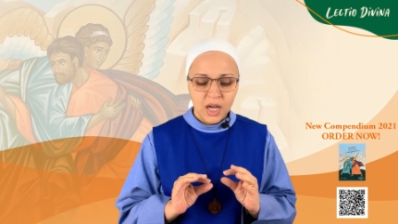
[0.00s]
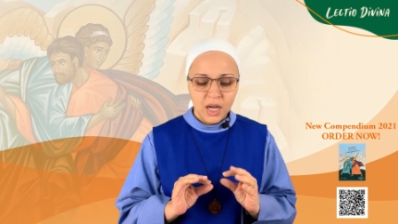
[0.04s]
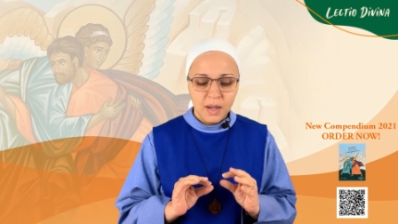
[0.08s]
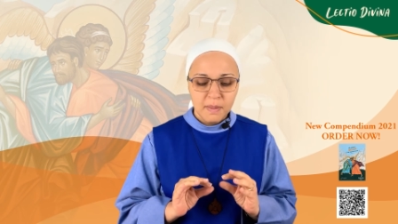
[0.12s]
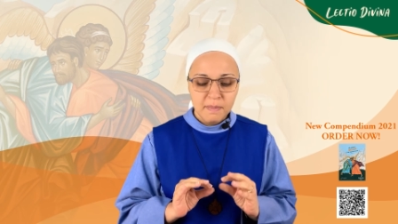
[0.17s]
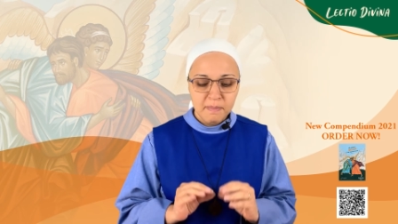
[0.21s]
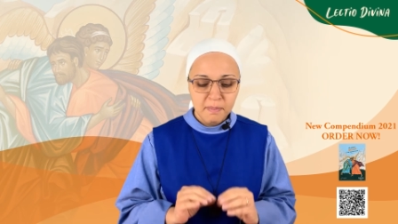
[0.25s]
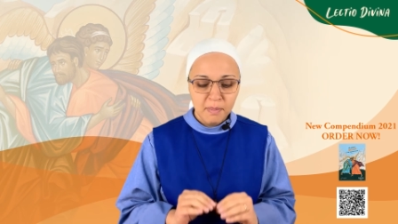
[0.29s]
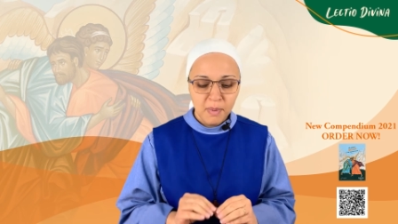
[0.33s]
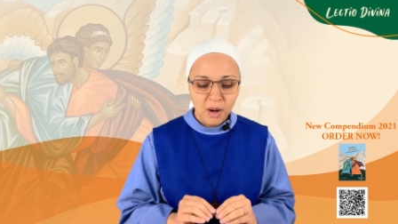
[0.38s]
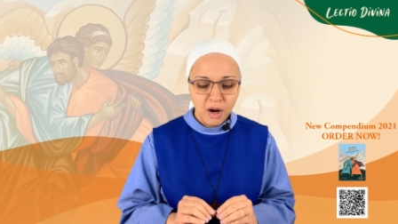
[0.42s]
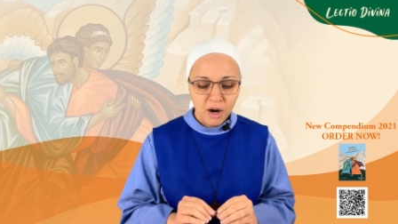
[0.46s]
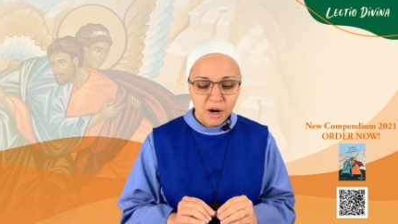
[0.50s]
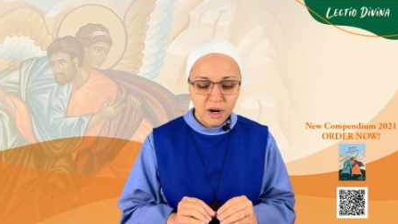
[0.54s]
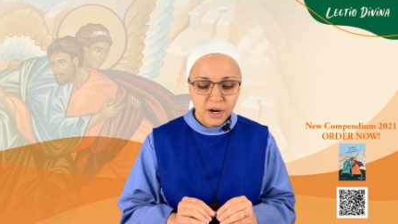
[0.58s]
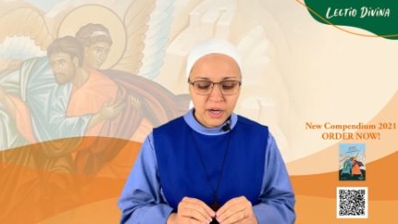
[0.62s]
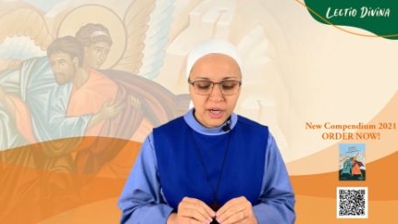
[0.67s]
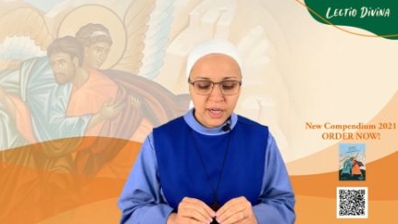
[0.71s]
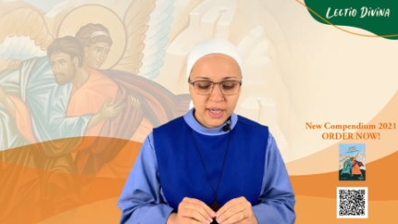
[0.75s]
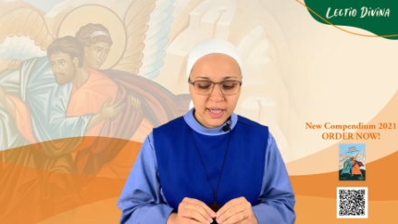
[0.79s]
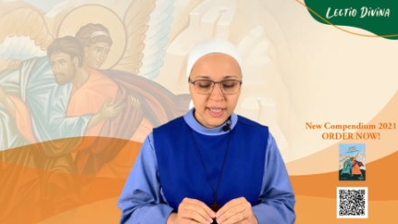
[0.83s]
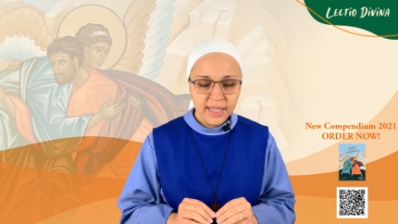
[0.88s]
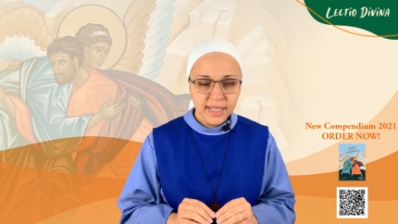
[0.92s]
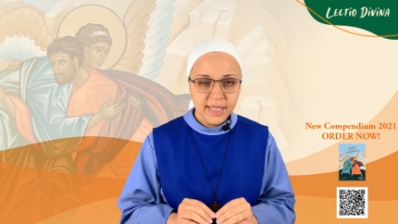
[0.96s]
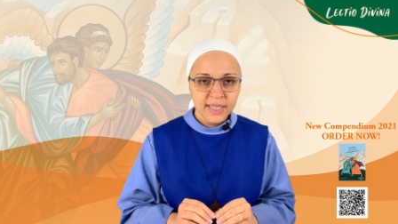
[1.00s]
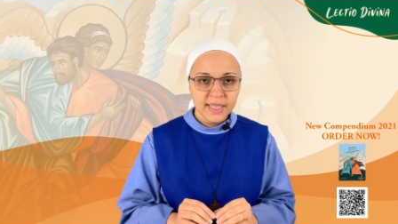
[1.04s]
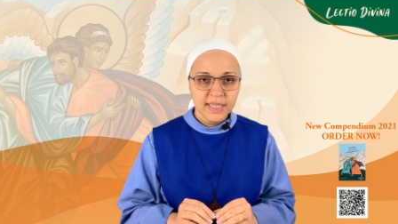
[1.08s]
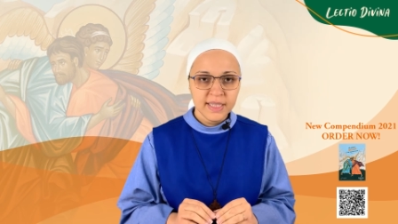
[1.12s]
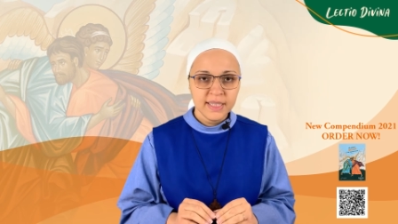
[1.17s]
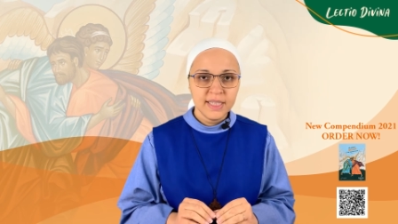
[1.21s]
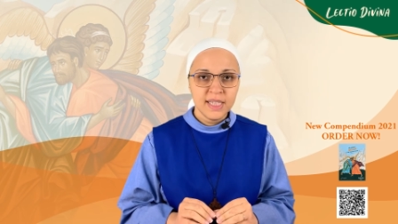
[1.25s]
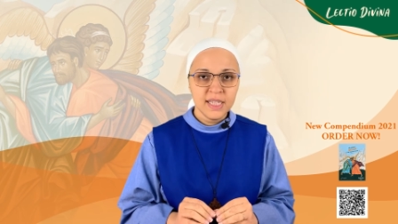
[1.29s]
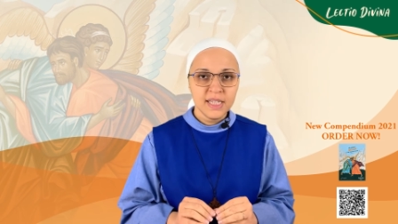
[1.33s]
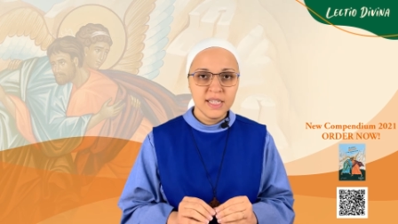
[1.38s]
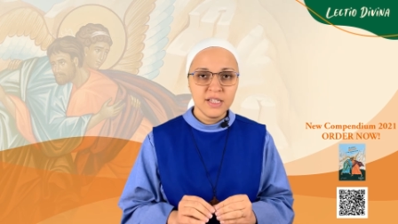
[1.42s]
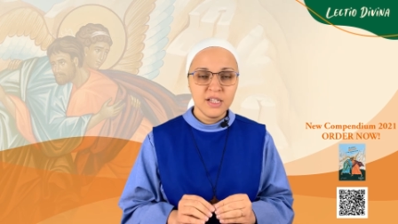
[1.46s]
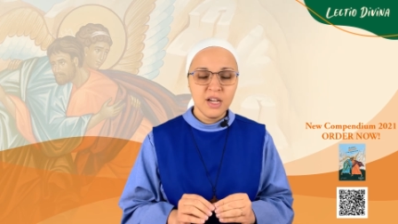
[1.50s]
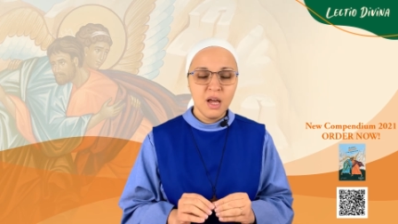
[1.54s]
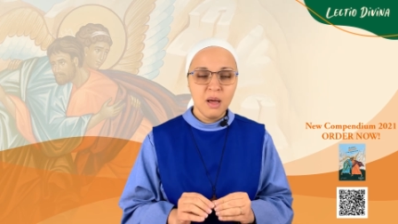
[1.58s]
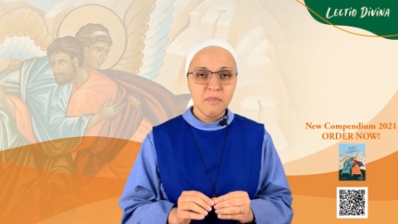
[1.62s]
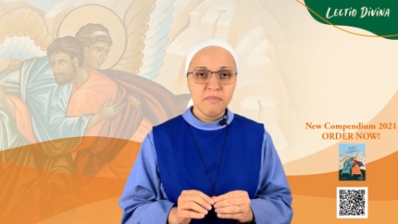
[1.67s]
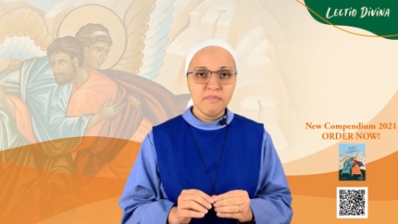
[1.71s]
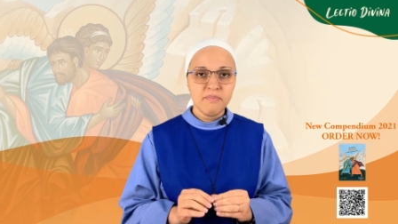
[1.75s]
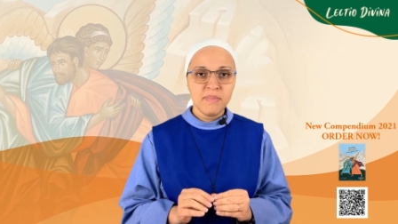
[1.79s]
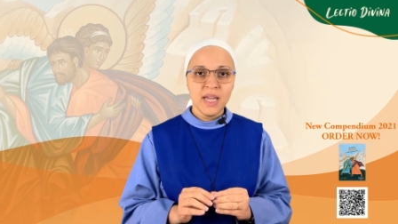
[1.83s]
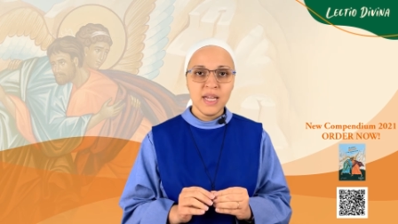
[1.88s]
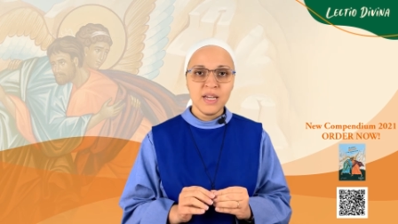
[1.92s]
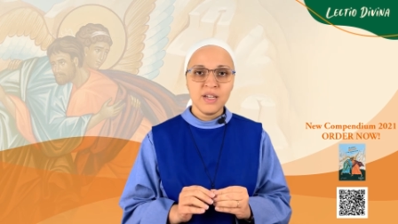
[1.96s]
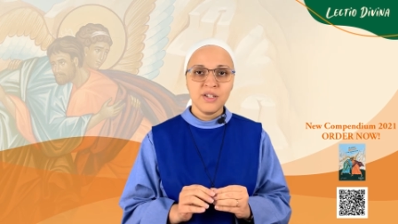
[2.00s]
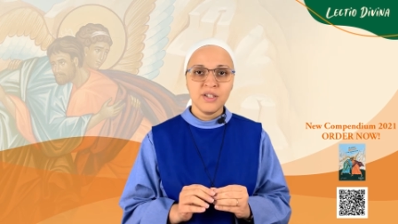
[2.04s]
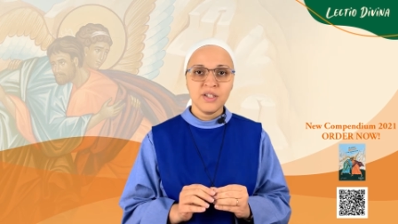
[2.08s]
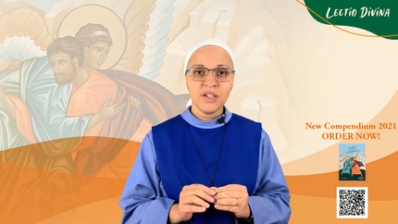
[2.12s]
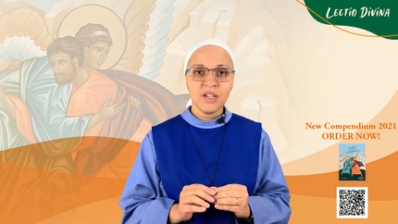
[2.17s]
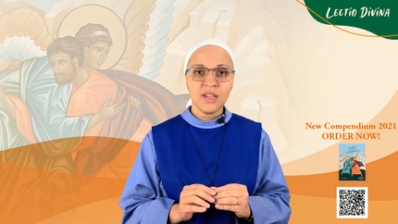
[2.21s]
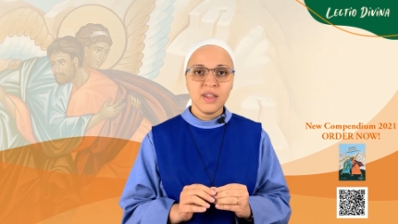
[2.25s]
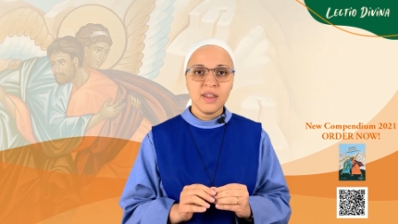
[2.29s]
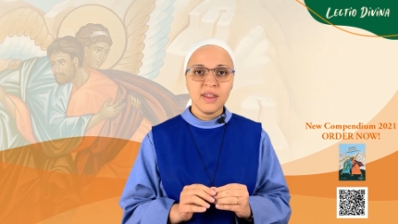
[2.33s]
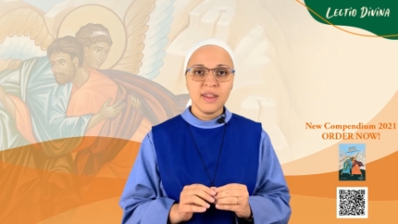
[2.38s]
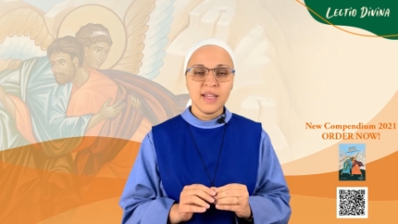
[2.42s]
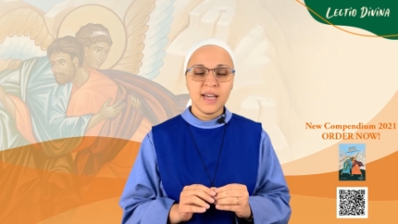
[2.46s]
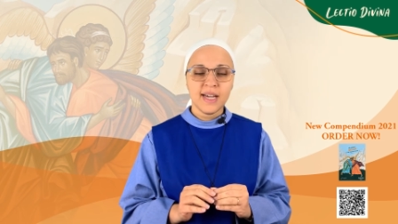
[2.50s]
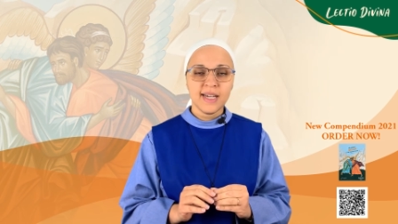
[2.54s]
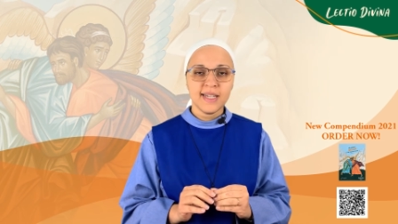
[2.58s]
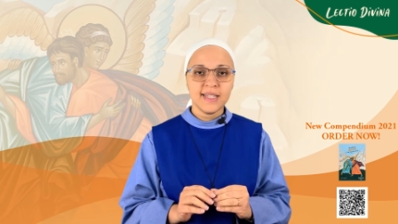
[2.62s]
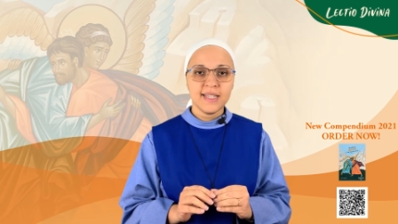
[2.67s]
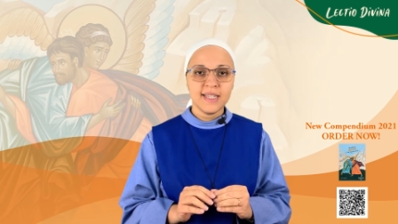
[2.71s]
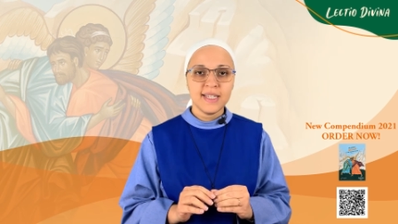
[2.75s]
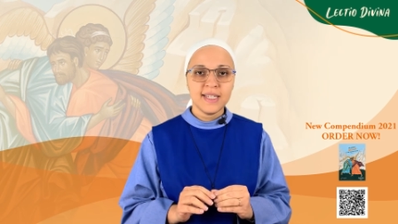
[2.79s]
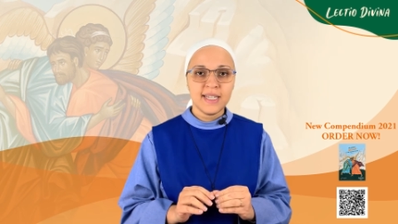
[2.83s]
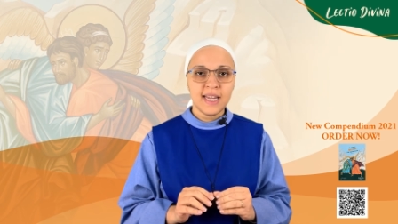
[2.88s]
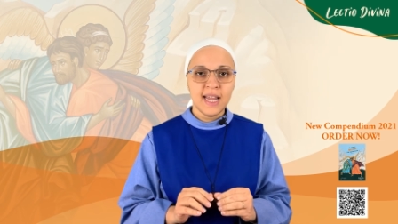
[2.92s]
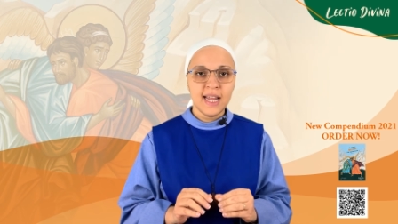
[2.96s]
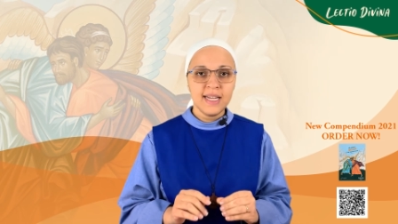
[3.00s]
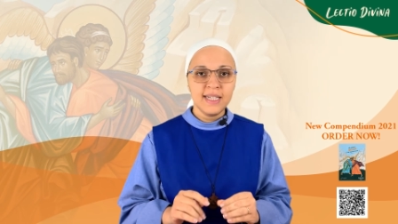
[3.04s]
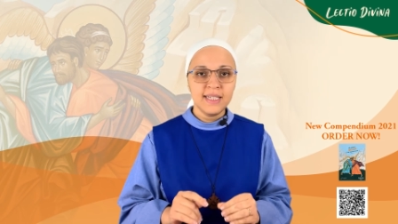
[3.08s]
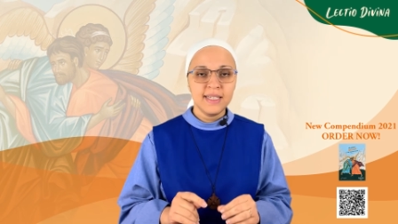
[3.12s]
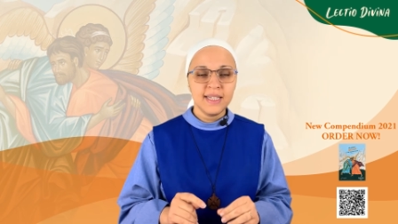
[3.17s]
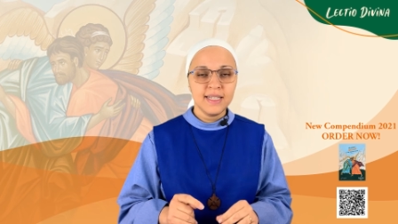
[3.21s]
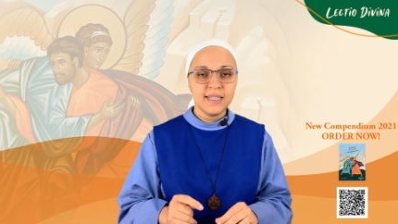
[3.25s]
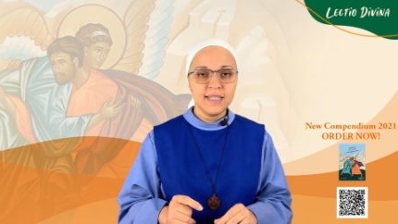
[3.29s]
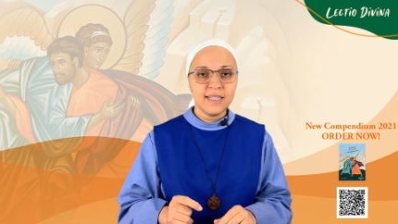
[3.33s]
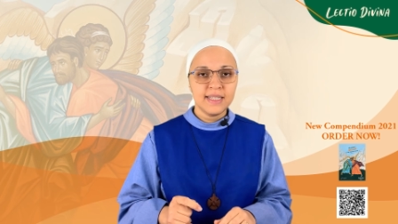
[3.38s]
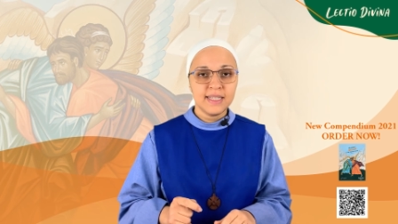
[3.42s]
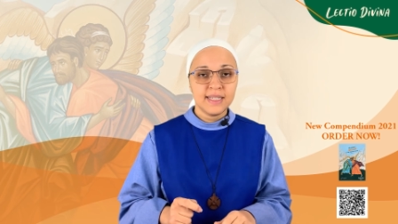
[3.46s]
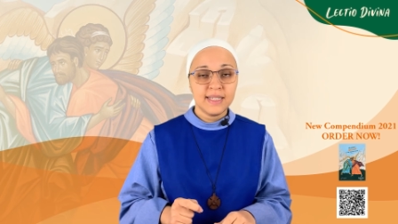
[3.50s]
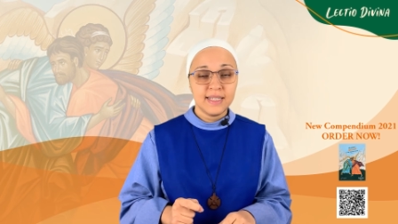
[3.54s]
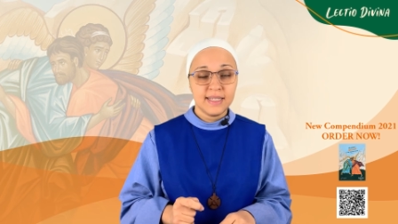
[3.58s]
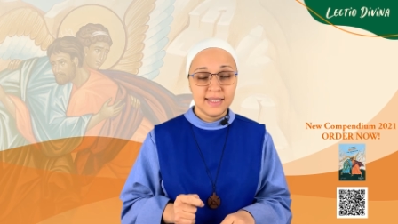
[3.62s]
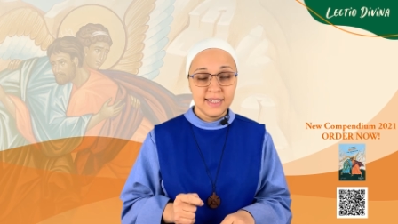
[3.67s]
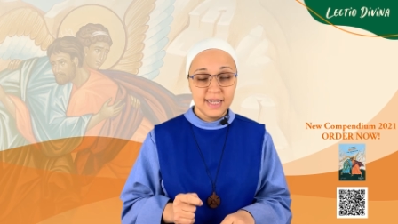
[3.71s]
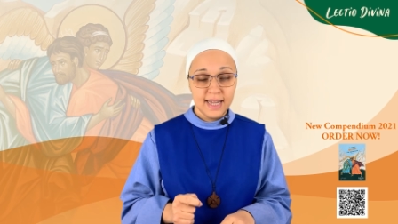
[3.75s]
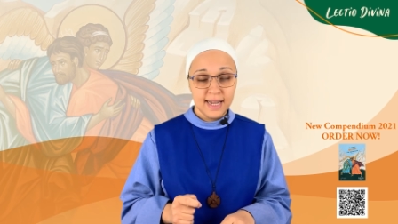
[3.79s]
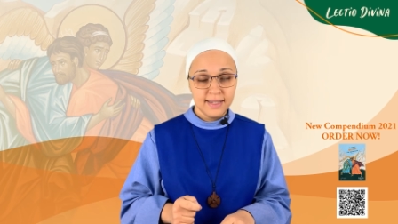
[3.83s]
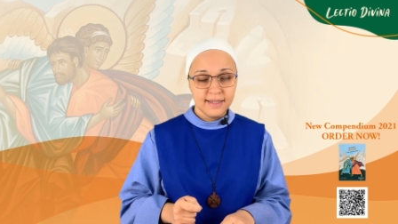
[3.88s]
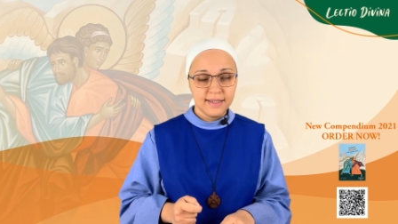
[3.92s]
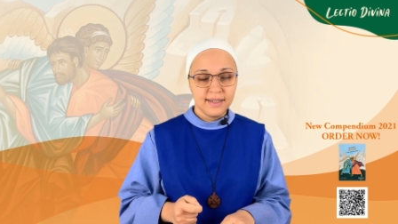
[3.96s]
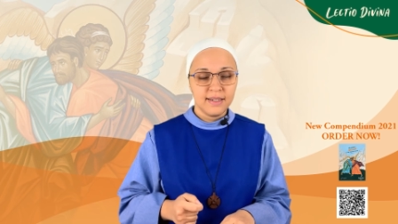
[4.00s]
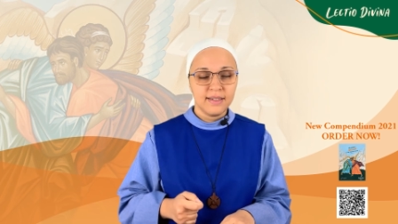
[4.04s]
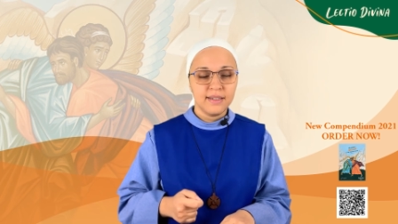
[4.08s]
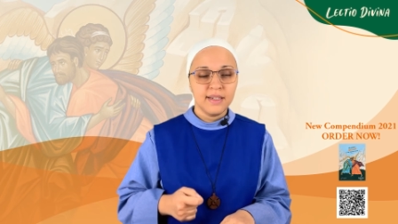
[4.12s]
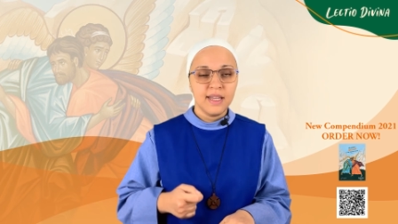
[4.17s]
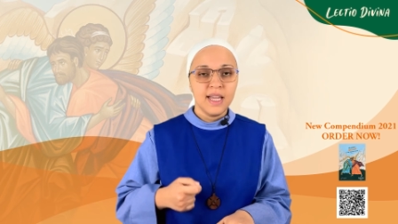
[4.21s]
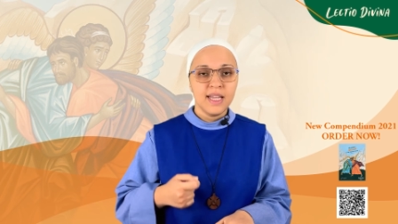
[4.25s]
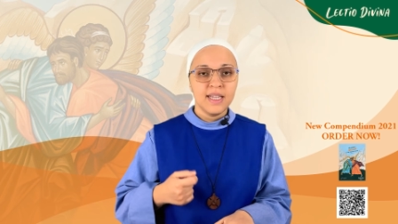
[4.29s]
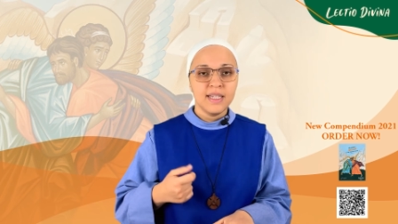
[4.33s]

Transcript: Mark does not mention that Satan